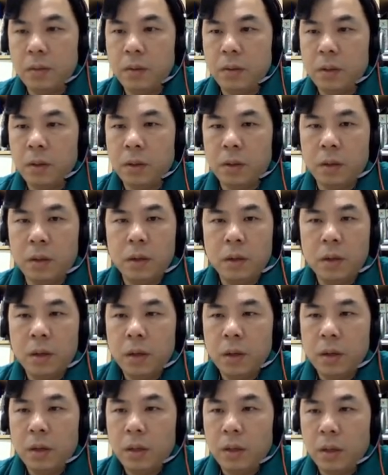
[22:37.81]
Okay,
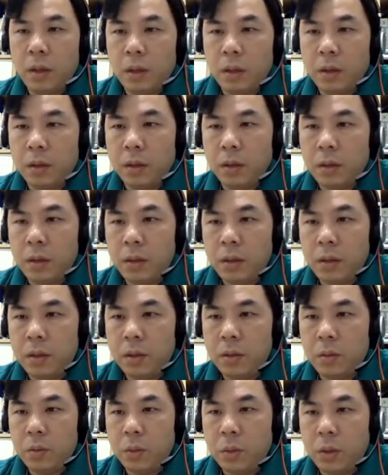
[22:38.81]
now
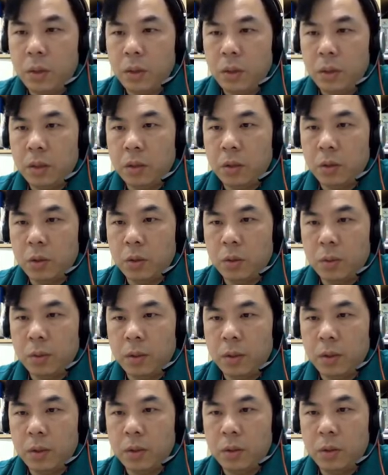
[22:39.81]
this one here is
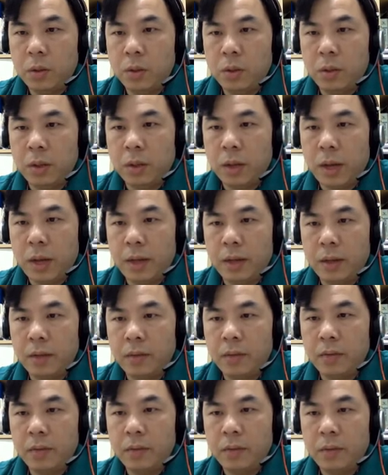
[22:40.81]
corresponding to the
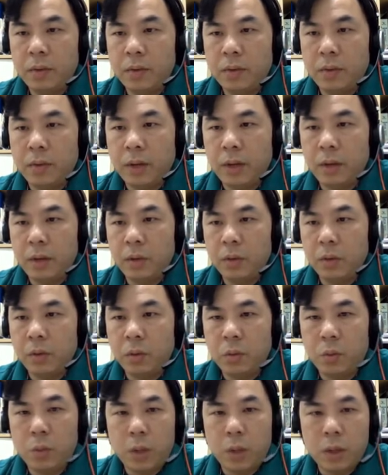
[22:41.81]
eigenvalues
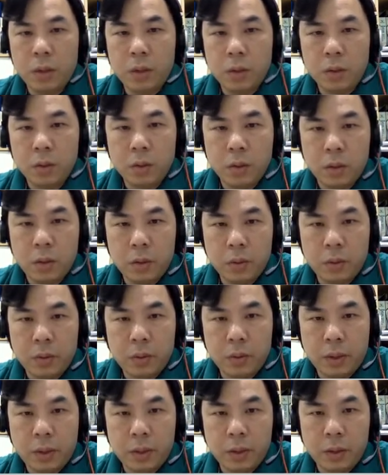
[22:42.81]
of 1, so I will
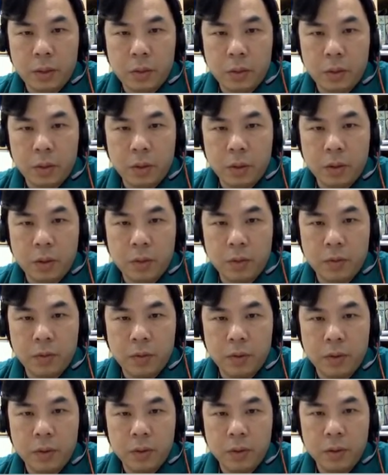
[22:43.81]
write this one down
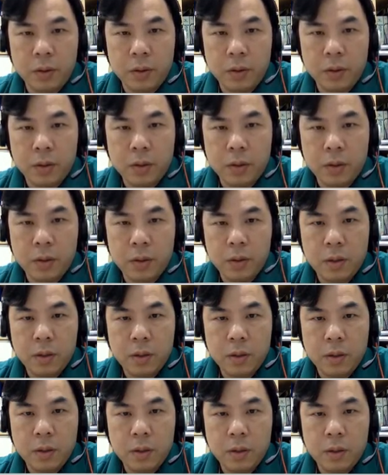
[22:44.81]
first.
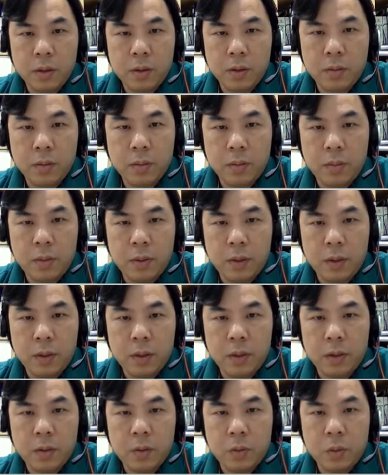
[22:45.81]

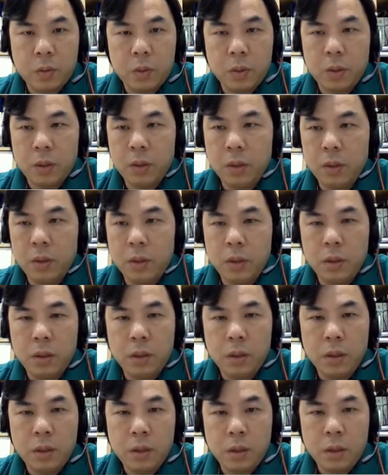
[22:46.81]
Plus 1,
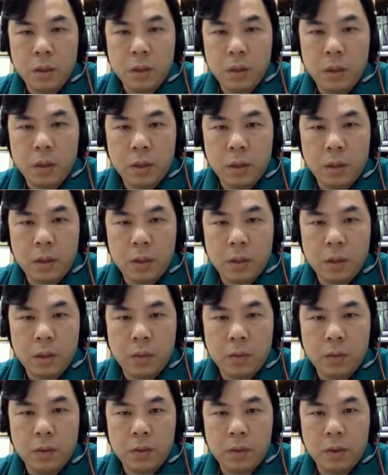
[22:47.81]

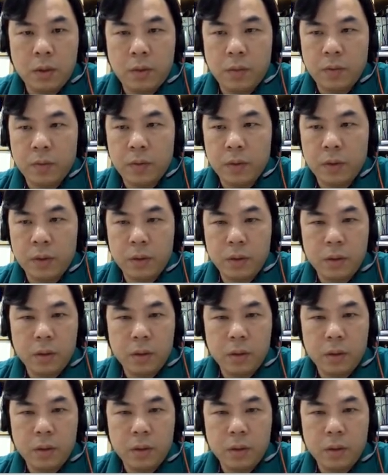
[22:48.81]
negative 7.